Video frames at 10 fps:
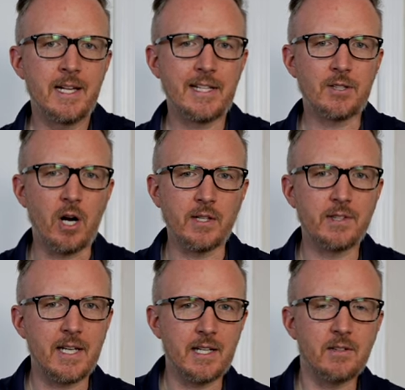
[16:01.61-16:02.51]
It's hard
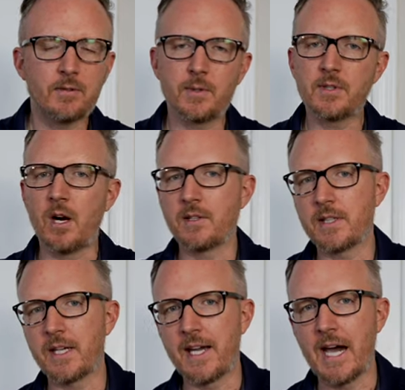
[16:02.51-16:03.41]
to get into, it's hard
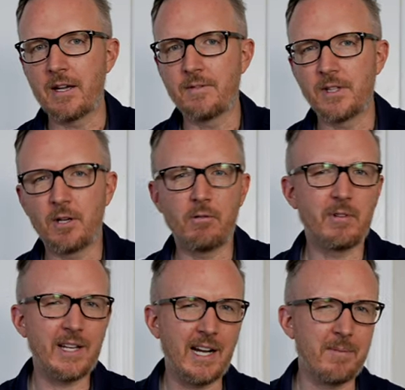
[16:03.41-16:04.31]
to get out of, and you don't
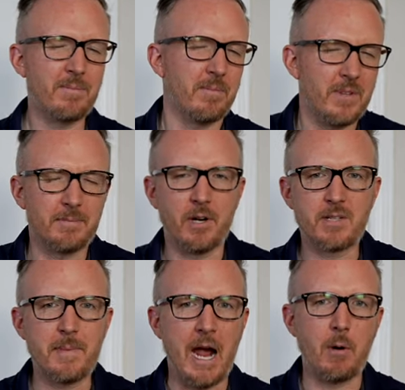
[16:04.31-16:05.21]
really get a, as
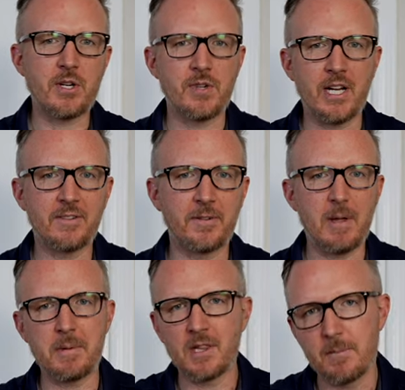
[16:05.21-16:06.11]
much power transfer,
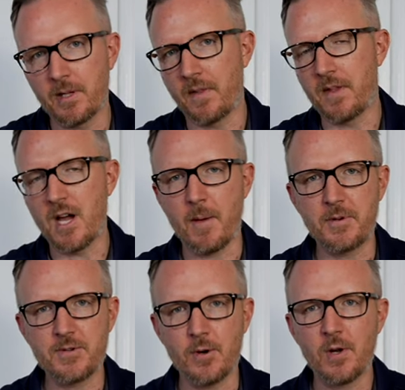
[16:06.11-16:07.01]
maybe a little bit on the
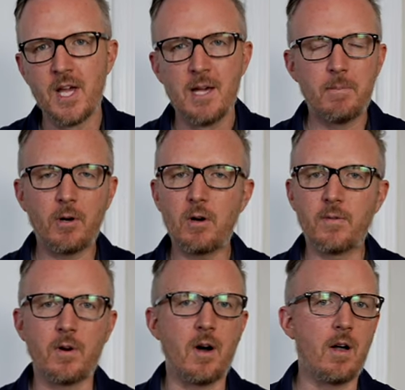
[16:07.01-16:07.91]
upstroke. But
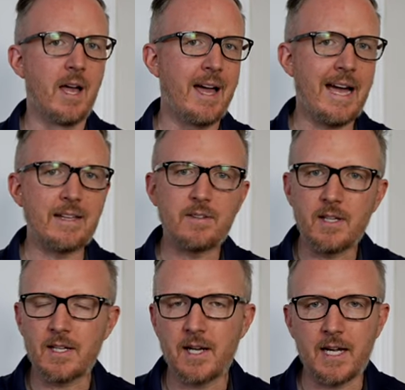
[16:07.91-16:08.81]
overall, I
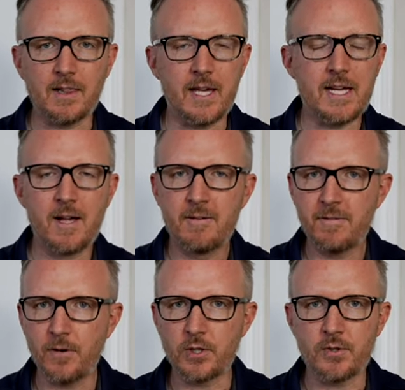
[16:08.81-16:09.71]
did not like
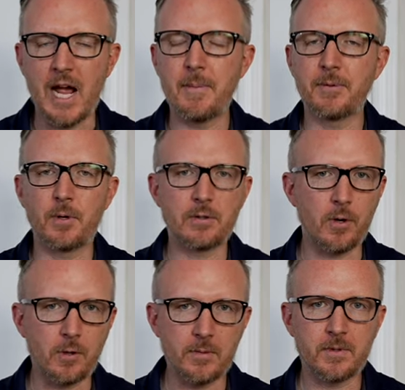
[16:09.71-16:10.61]
foot straps or
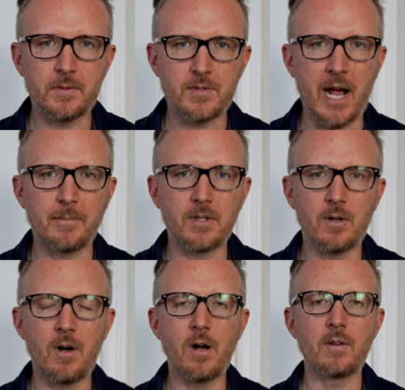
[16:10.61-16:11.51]
toe clips and straps at
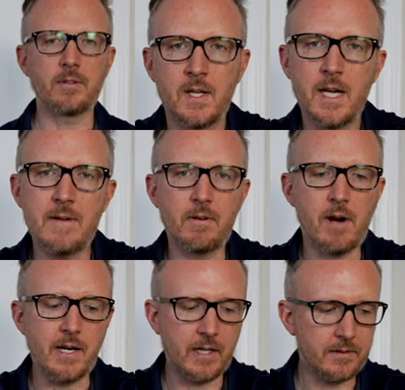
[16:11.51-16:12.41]
all. If you're
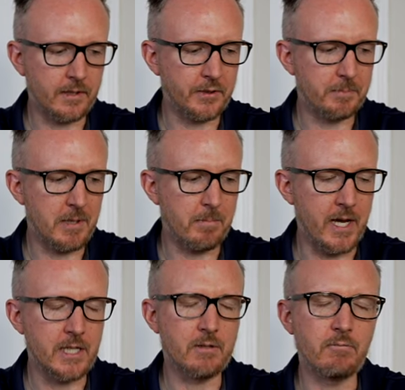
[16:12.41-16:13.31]
riding a single speed
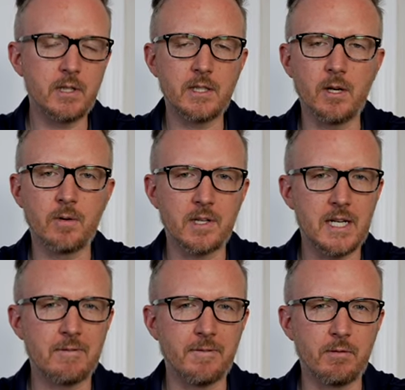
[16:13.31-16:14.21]
bike, you really don't
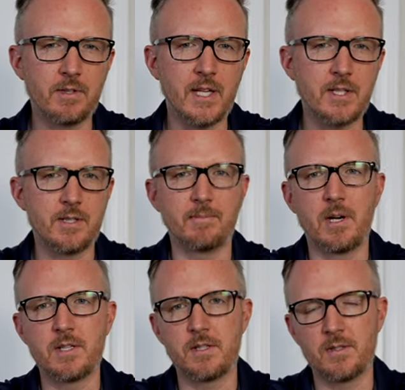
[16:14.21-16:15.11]
need foot retention as
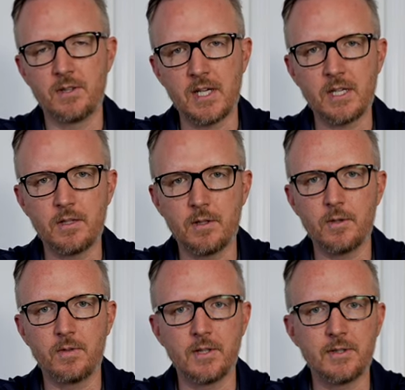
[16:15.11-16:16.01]
much as you think you
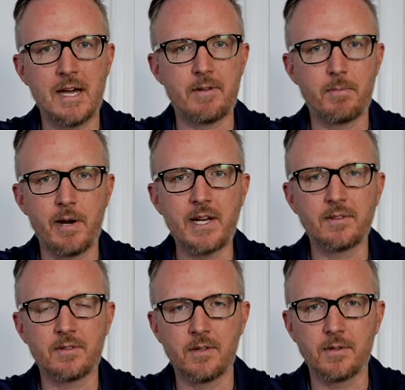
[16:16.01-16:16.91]
do since you have your brakes
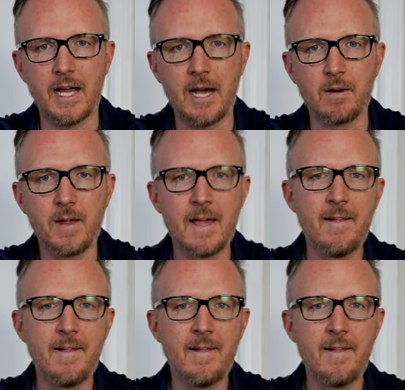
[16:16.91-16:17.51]
to slow down.